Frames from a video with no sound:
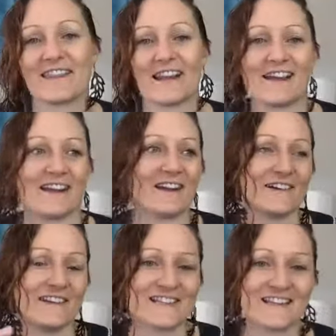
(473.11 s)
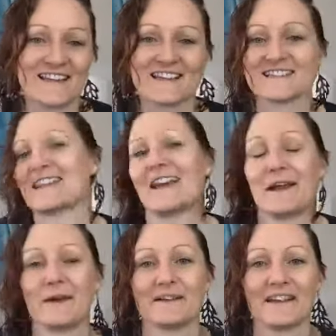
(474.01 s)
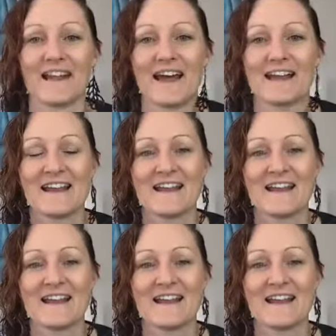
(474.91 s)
They are going to this. They are going to that.